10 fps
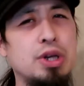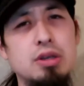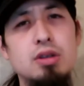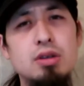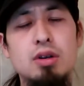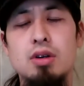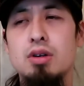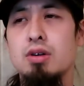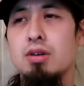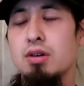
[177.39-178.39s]
week
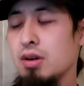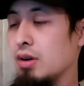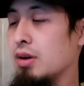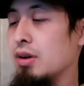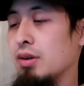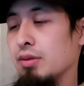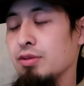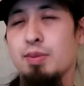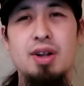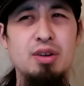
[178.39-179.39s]
and
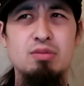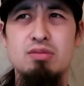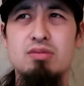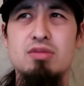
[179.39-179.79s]
it was about like